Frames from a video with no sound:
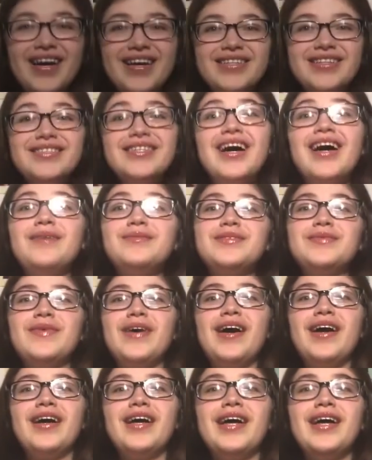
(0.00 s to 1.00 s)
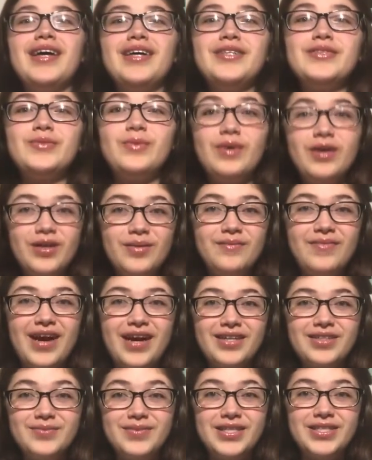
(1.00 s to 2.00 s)
guys, it's Maya and welcome
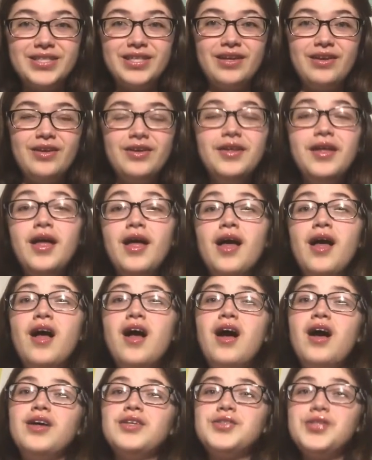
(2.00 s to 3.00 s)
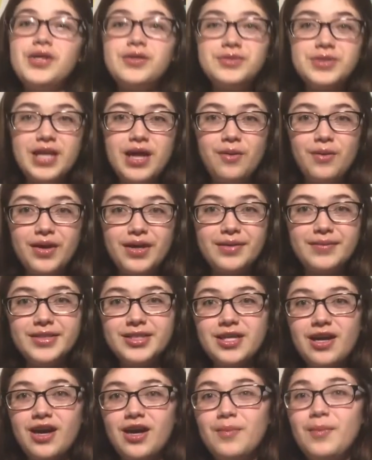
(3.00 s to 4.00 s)
back to my channel. So today we're going to be
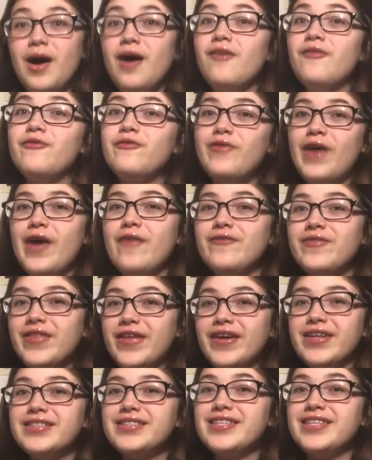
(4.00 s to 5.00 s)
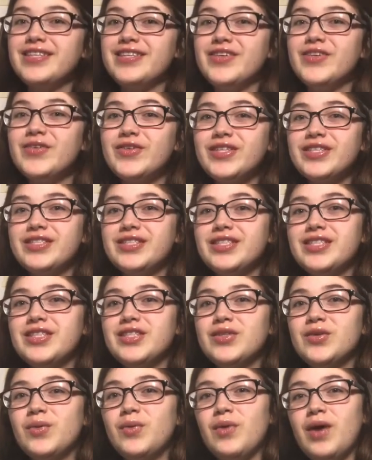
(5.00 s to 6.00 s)
talking about 5 things that you could
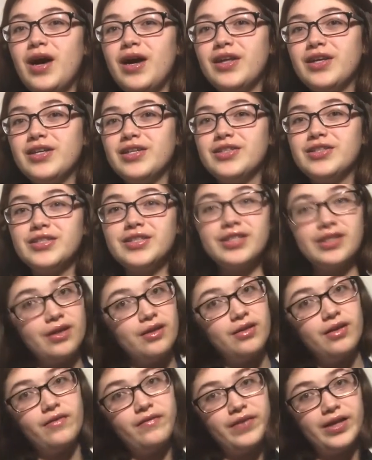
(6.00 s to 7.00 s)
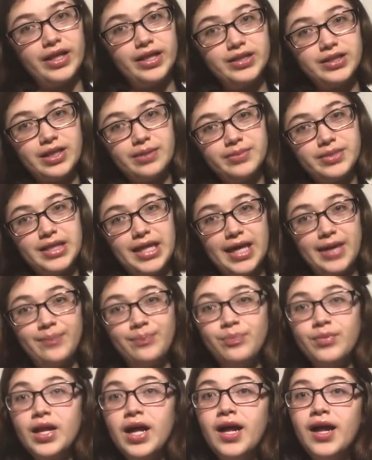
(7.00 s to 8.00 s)
do while you're single on Valentine's Day.
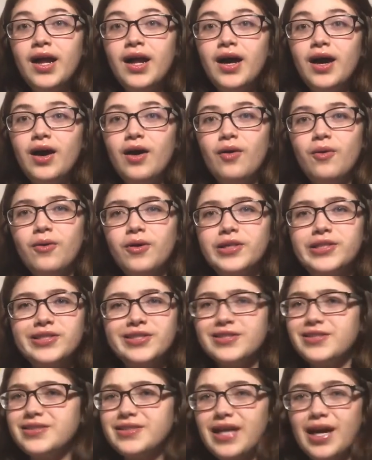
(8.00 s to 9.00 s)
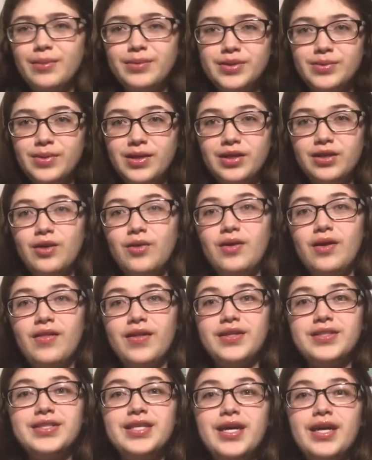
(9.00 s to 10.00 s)
Or just happen to be alone on
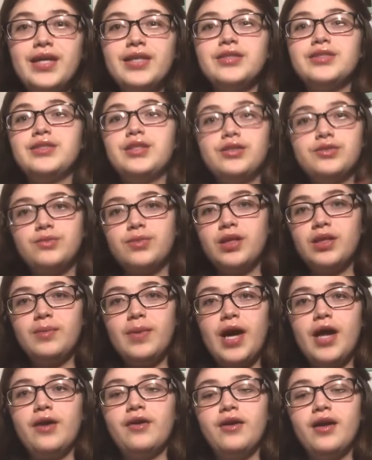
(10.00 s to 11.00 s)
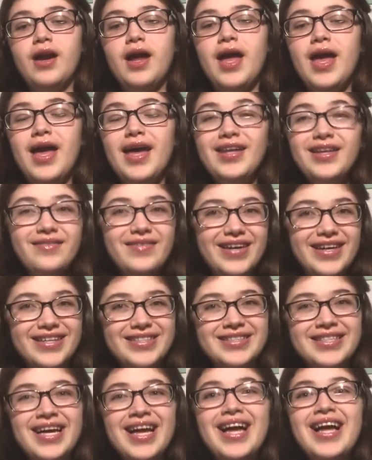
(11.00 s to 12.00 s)
that day, doesn't really matter. Anyways,
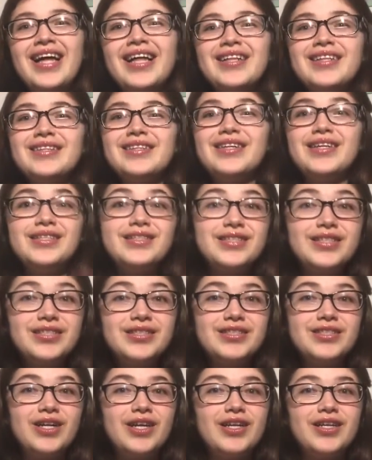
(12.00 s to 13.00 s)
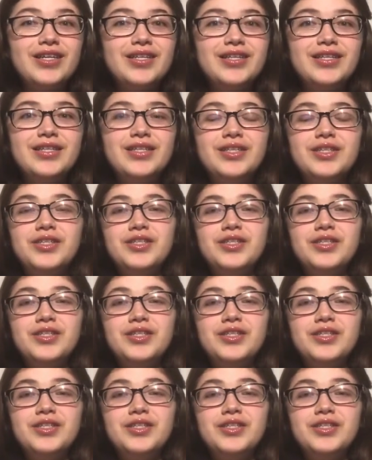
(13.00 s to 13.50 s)
let's get started.